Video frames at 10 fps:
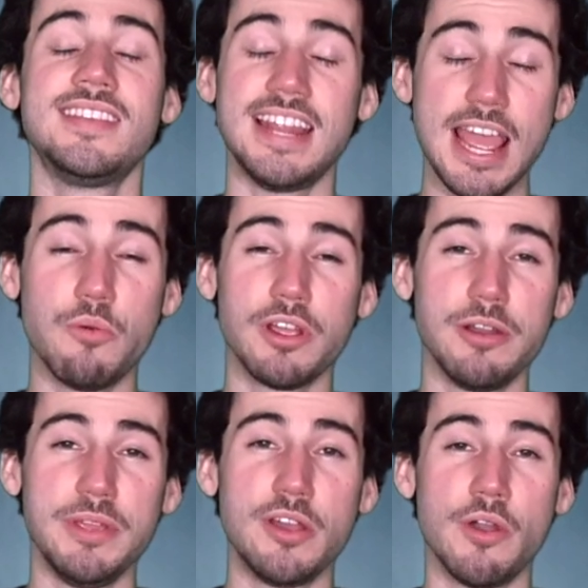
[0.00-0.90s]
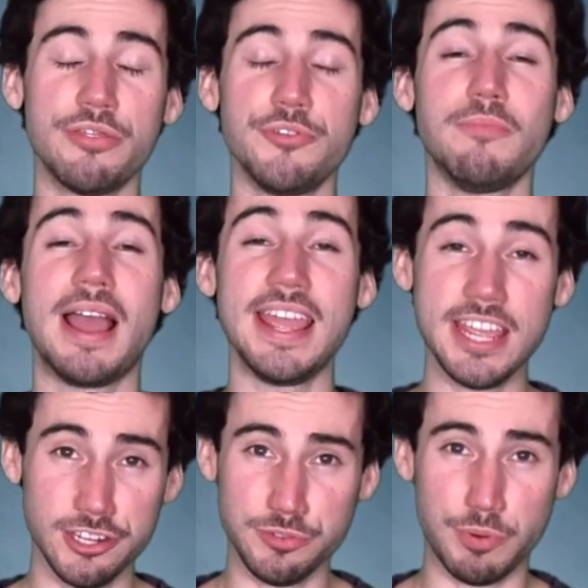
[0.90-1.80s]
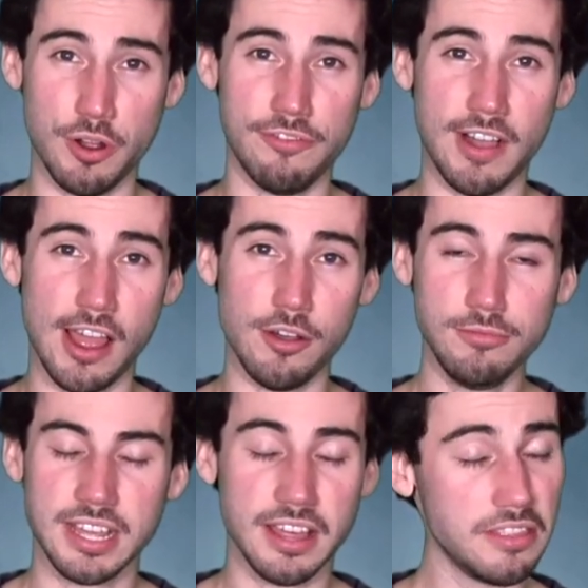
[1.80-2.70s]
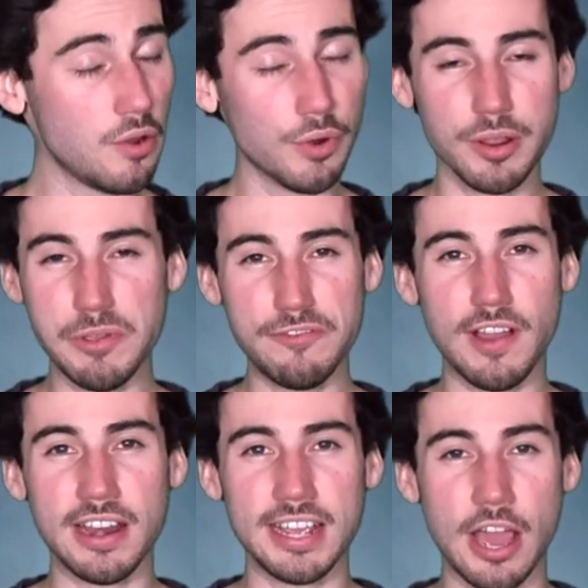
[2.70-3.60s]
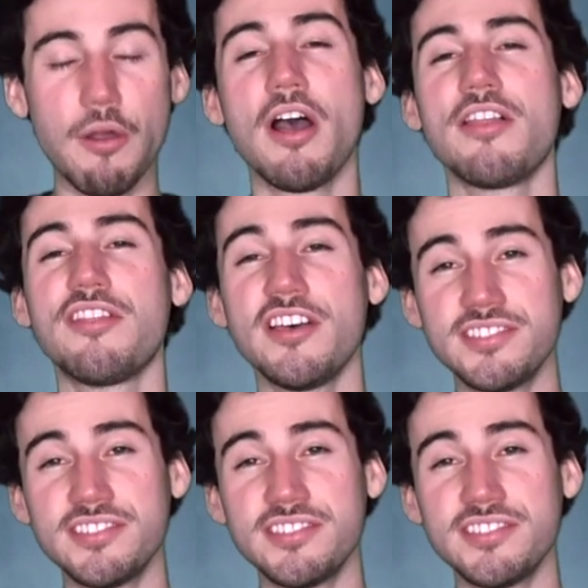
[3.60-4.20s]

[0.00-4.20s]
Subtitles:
Today we're going to be going through my Hinge profile, and then we're going to be finding out the